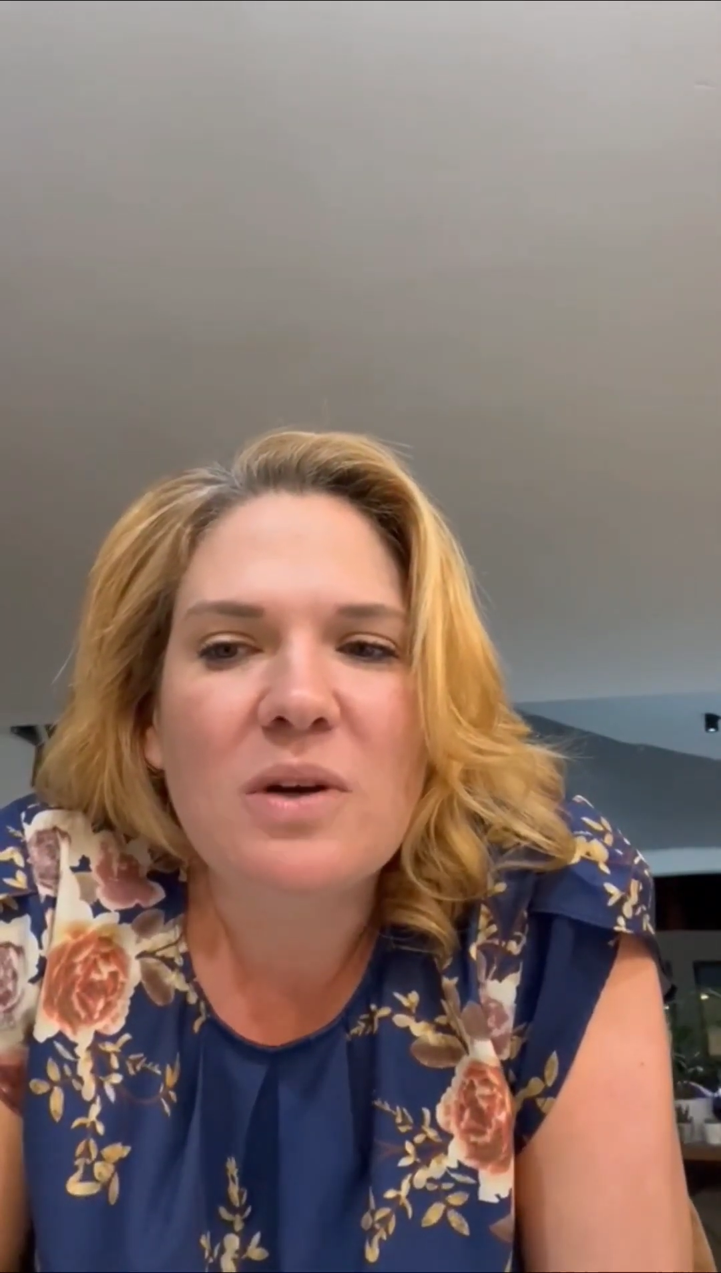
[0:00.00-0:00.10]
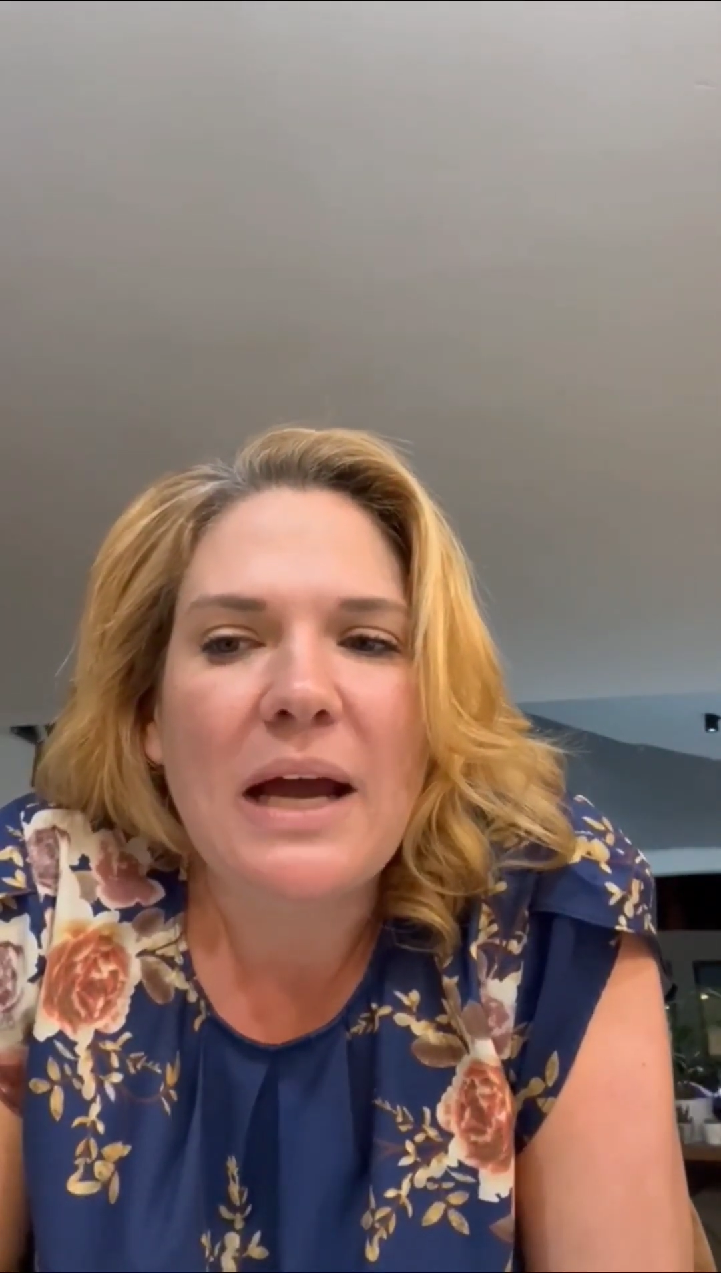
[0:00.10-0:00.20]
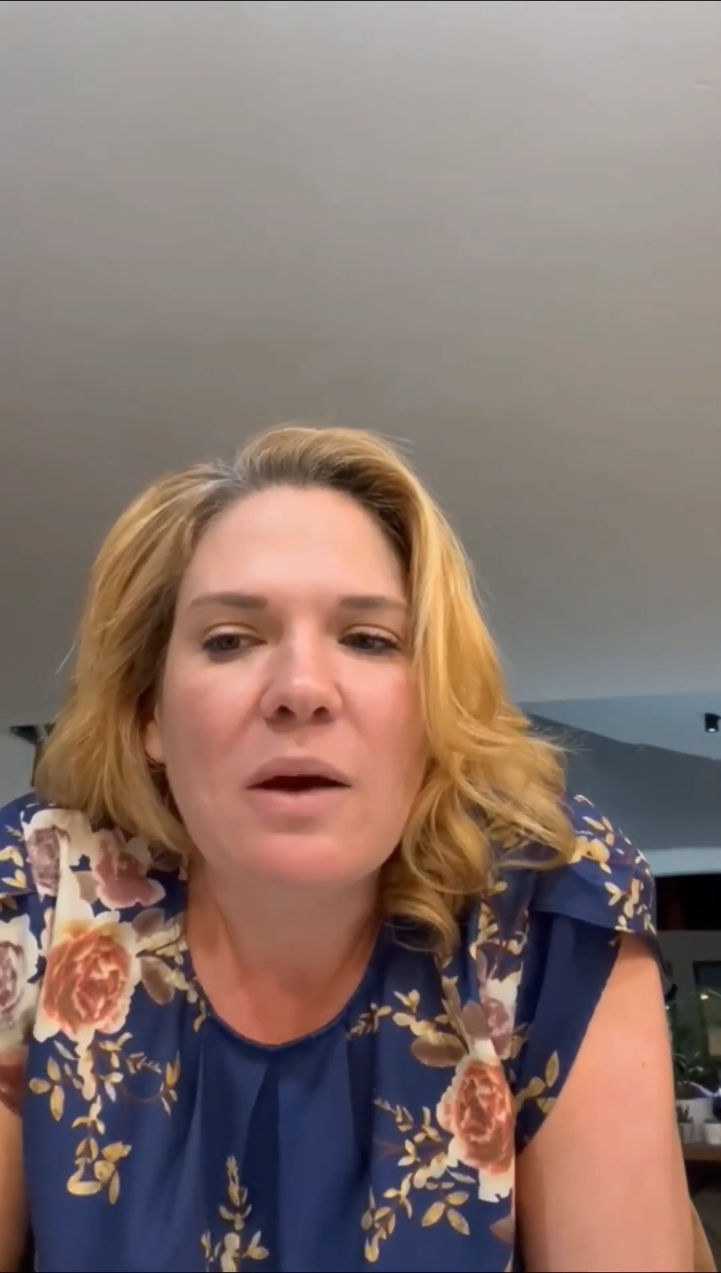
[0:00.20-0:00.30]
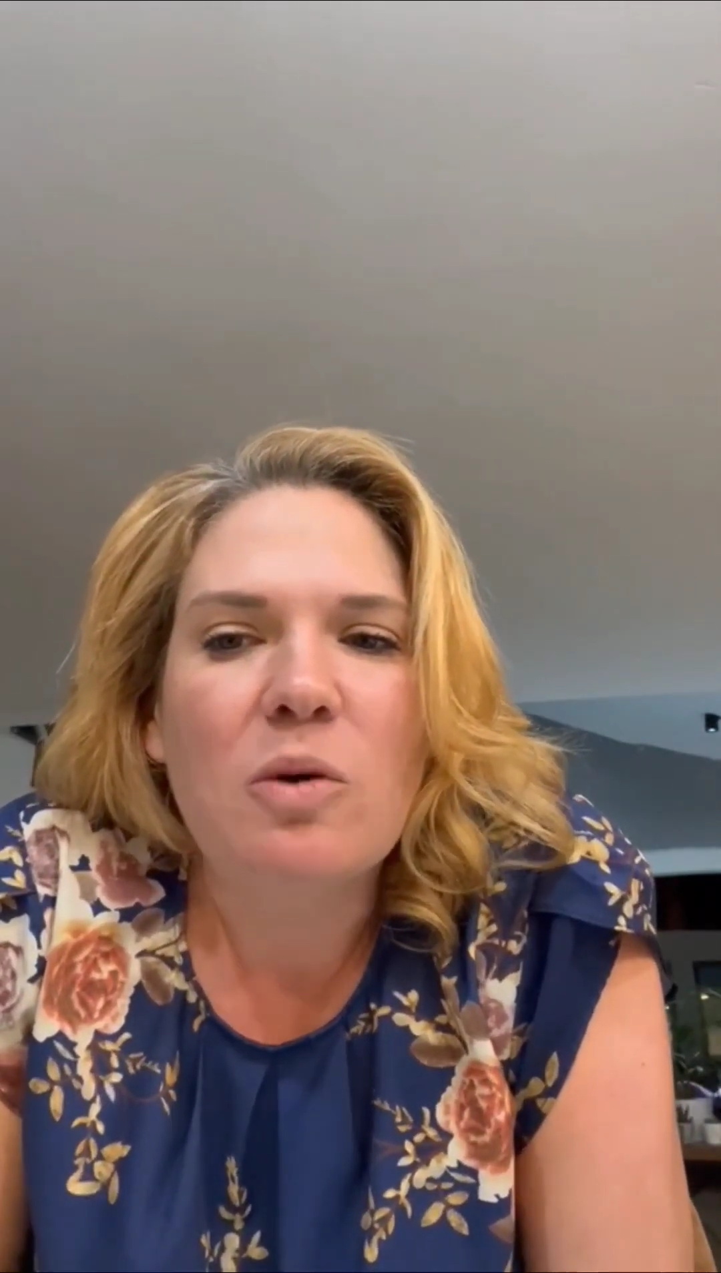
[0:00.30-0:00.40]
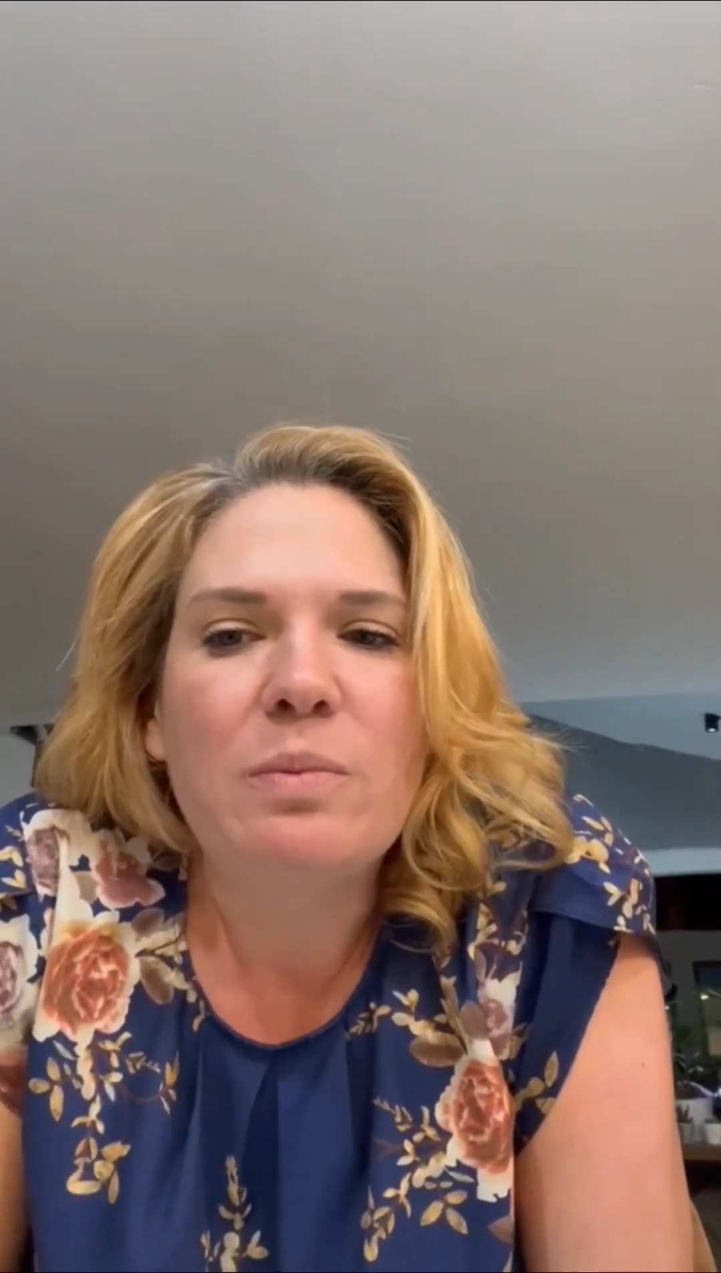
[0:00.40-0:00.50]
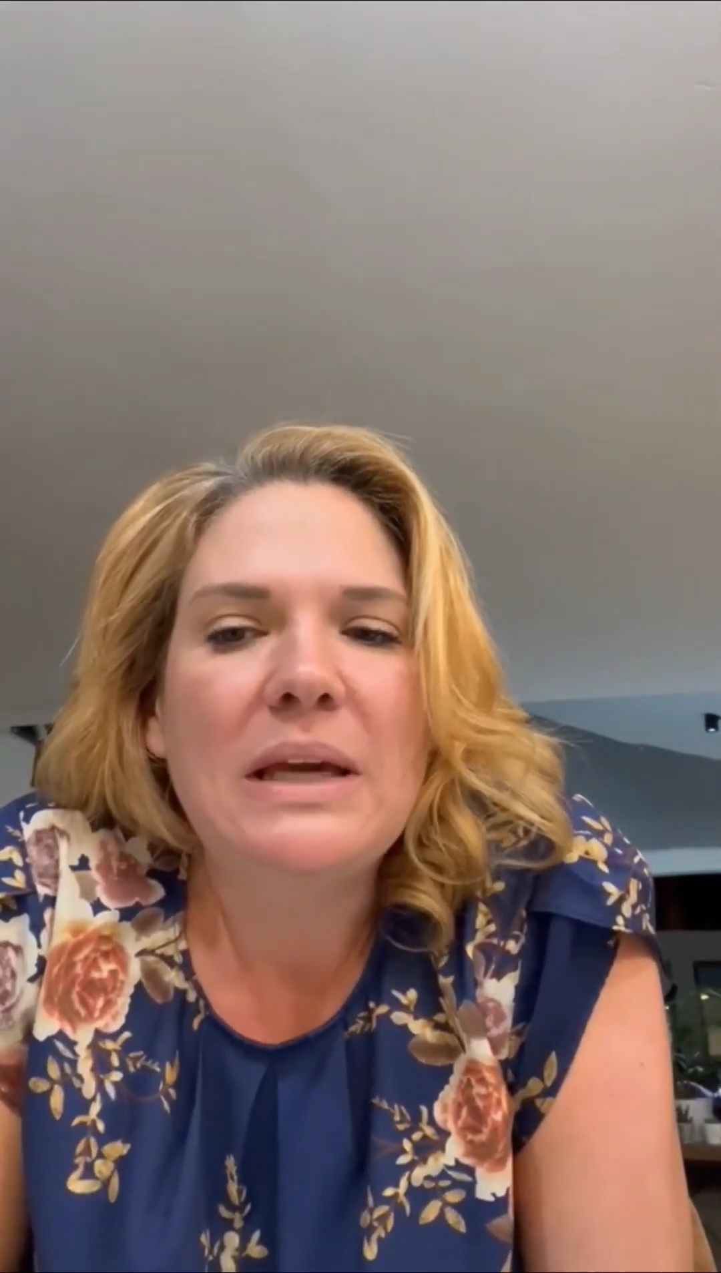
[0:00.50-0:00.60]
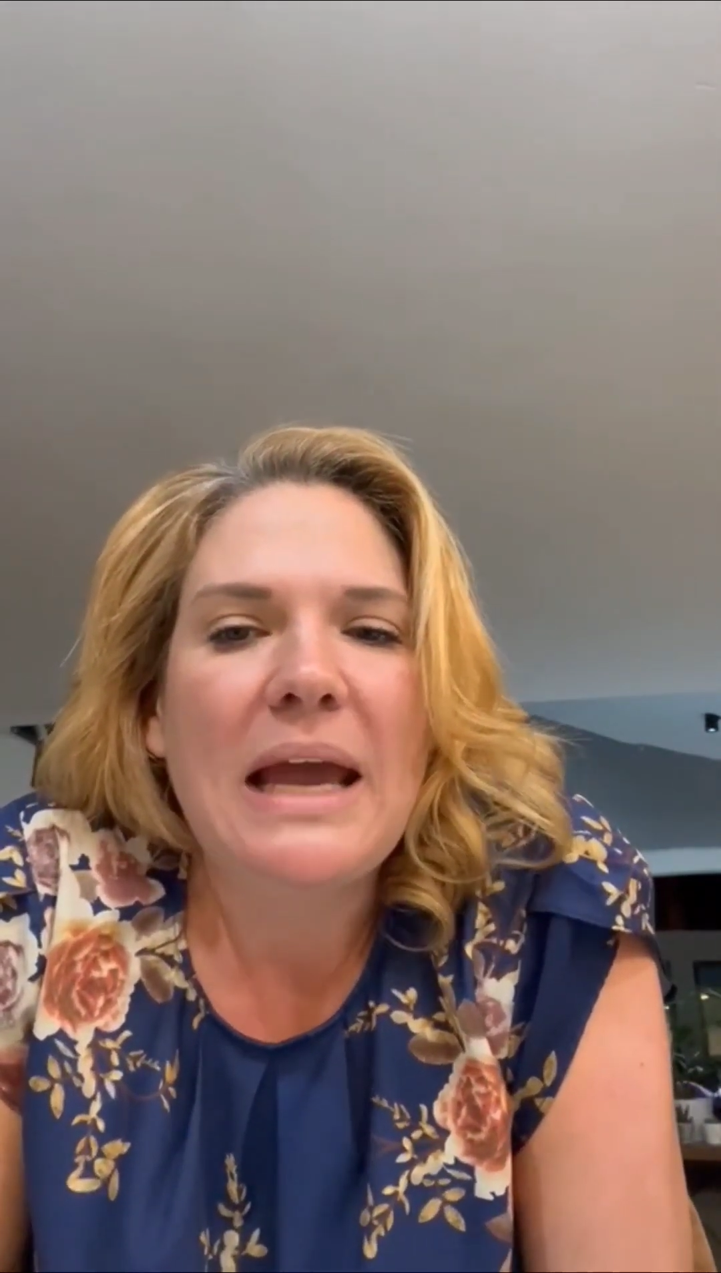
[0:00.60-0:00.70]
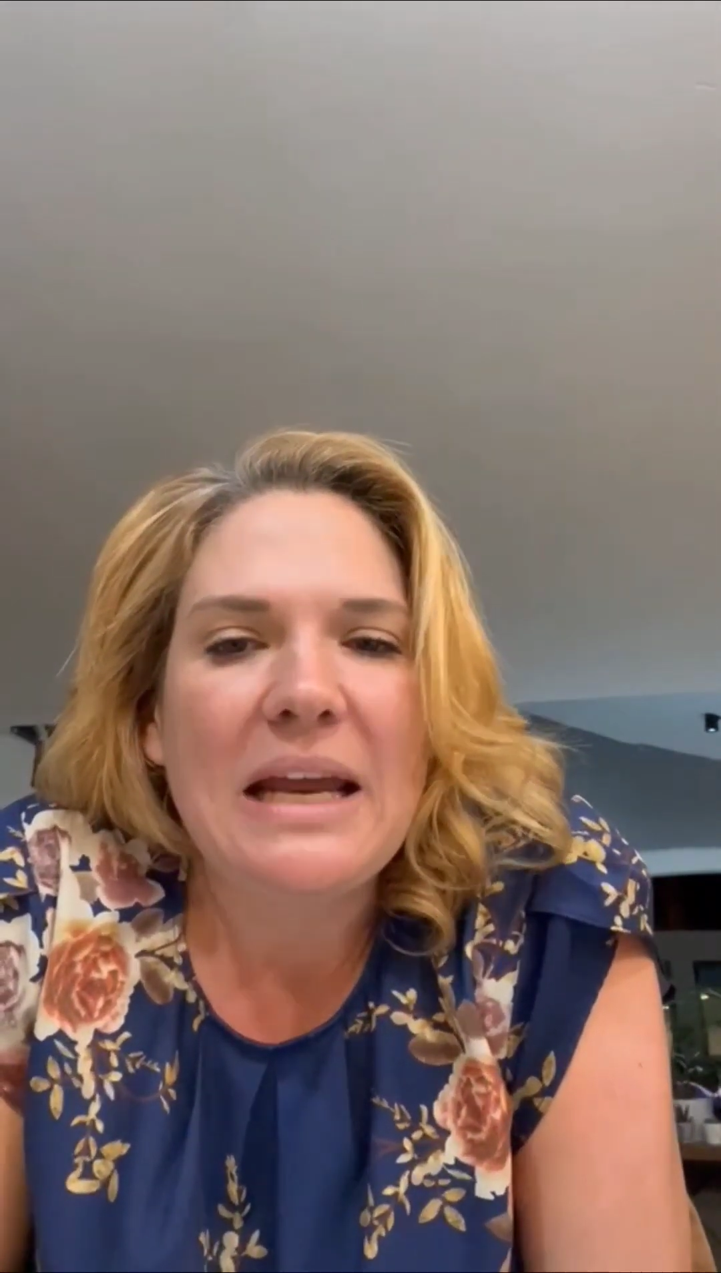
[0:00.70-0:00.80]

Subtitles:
and I will be